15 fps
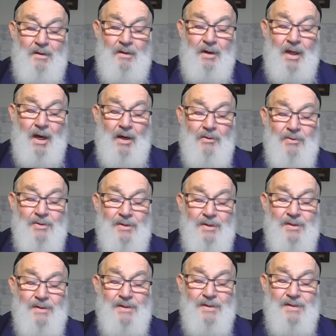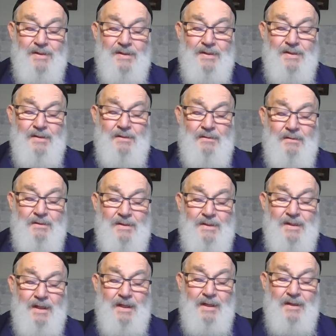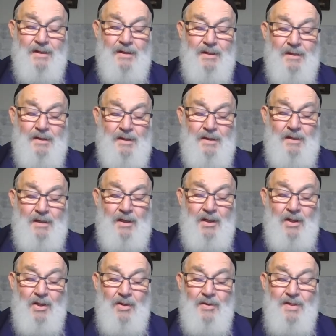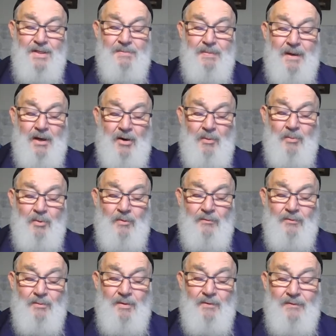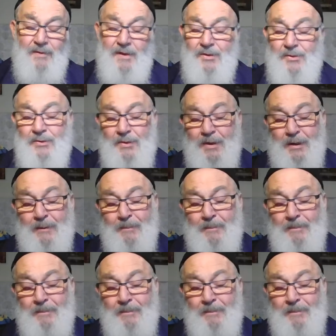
Now Jesus says, Learn this parable from the fig tree.